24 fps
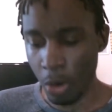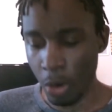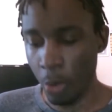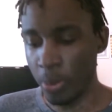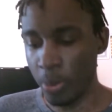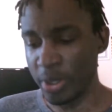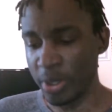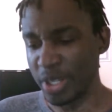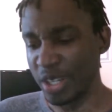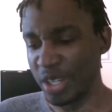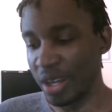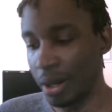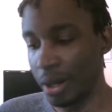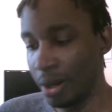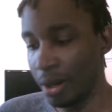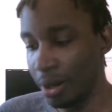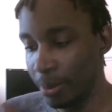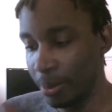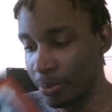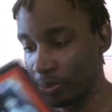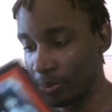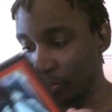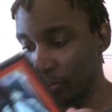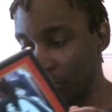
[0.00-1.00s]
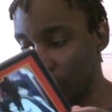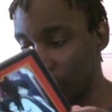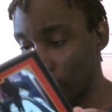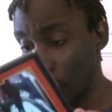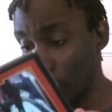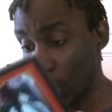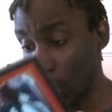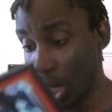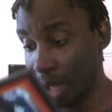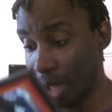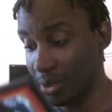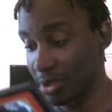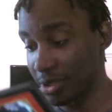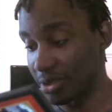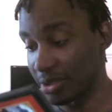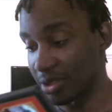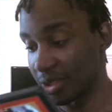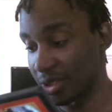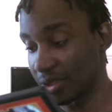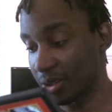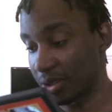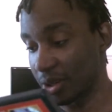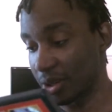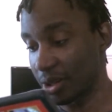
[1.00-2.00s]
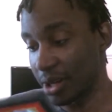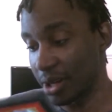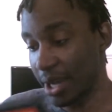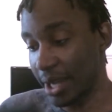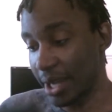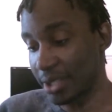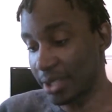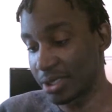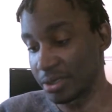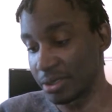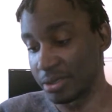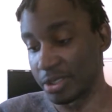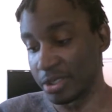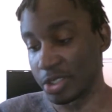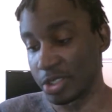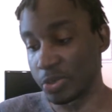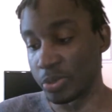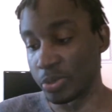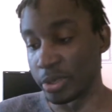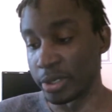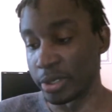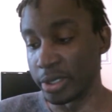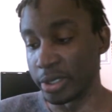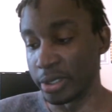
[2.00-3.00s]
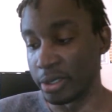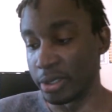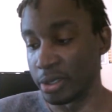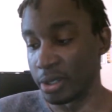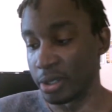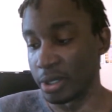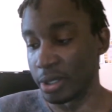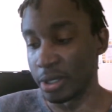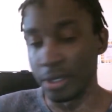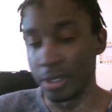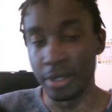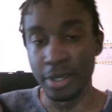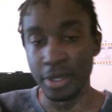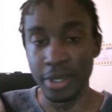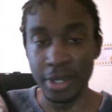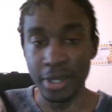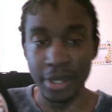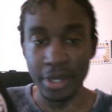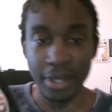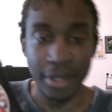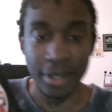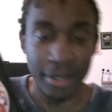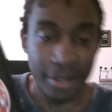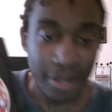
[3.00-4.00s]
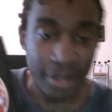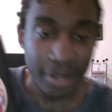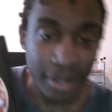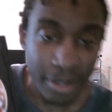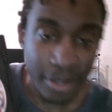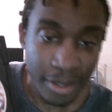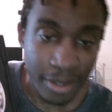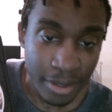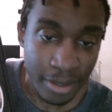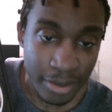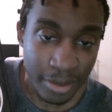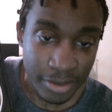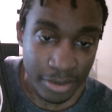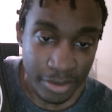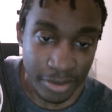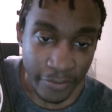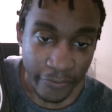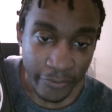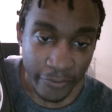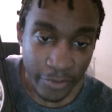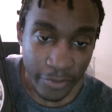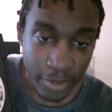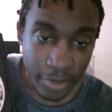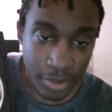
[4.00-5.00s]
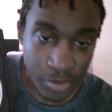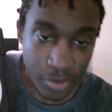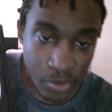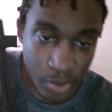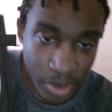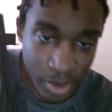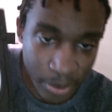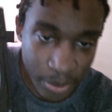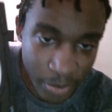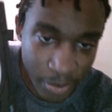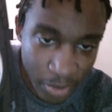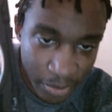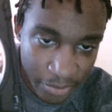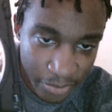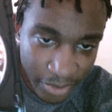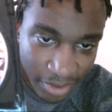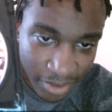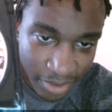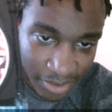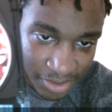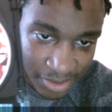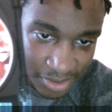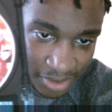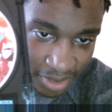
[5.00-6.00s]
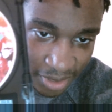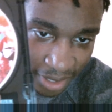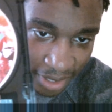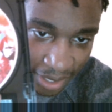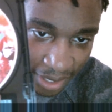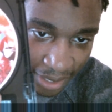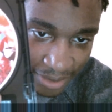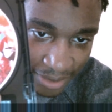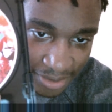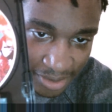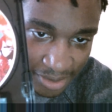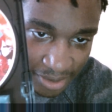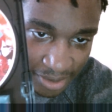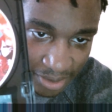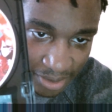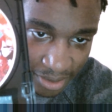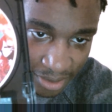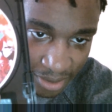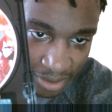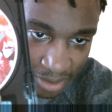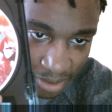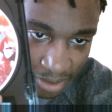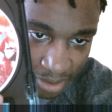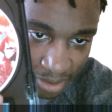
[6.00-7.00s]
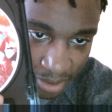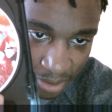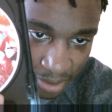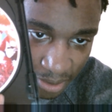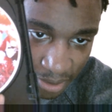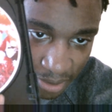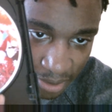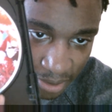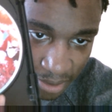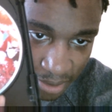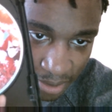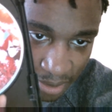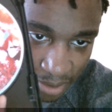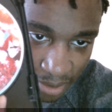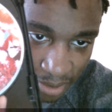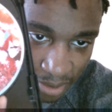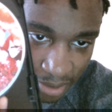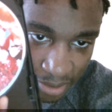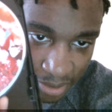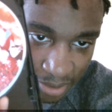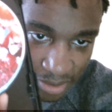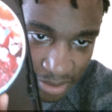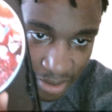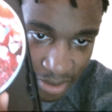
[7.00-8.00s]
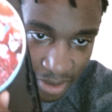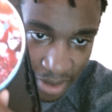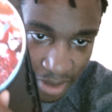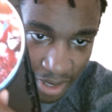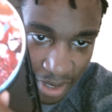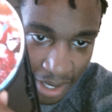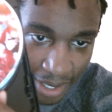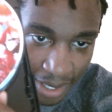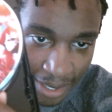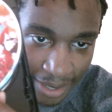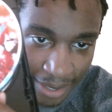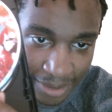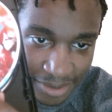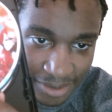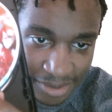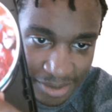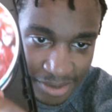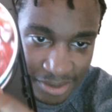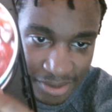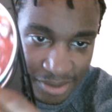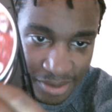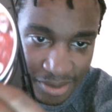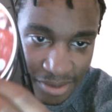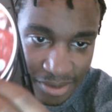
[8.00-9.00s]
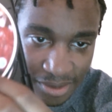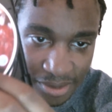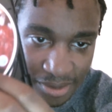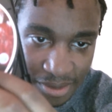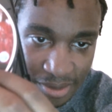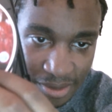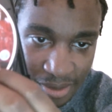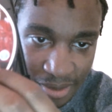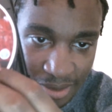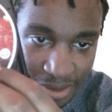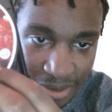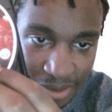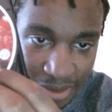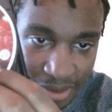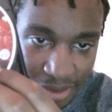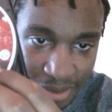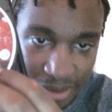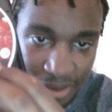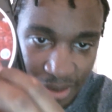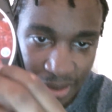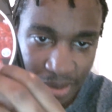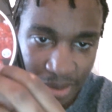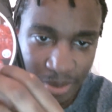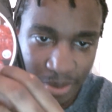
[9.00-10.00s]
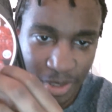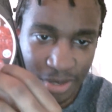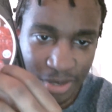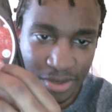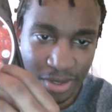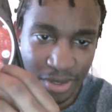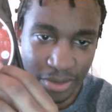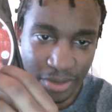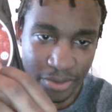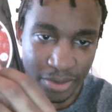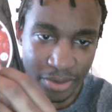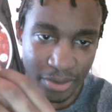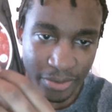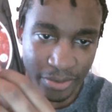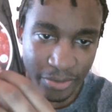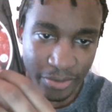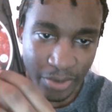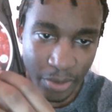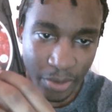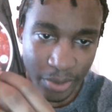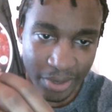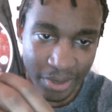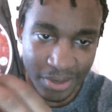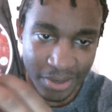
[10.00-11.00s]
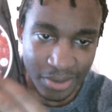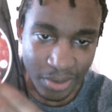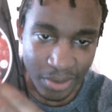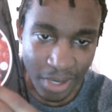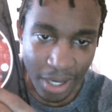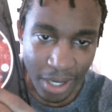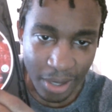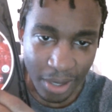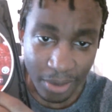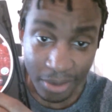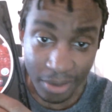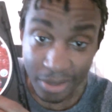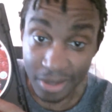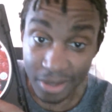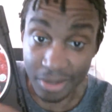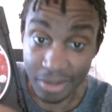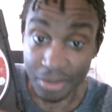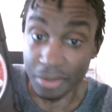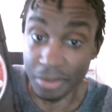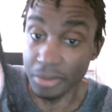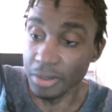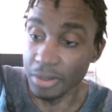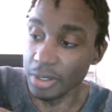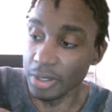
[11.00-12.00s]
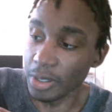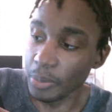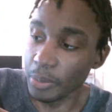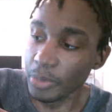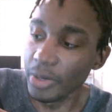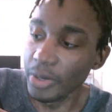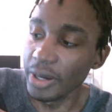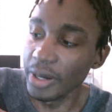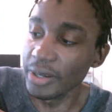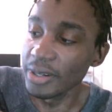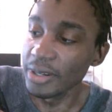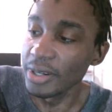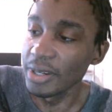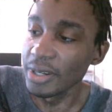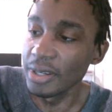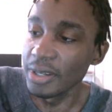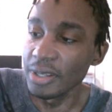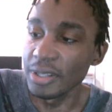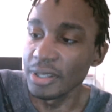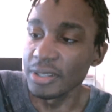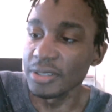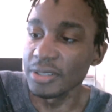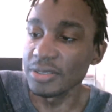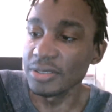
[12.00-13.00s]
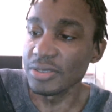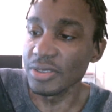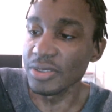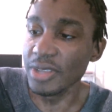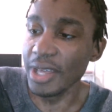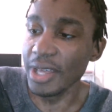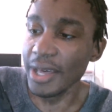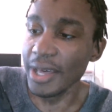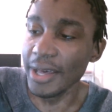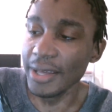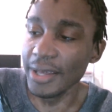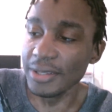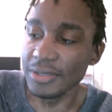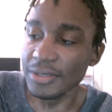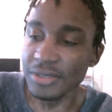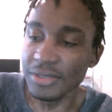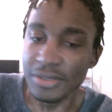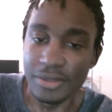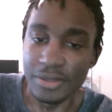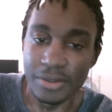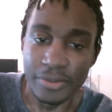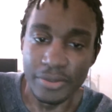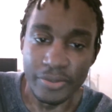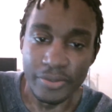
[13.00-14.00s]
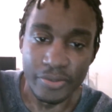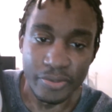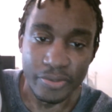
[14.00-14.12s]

Open it up. Wow, this disc art actually looks pretty good. Here, it's the first one. I don't know if you can see that. It's that. I'm not sure if it'll focus or how good it'll look, but there's that.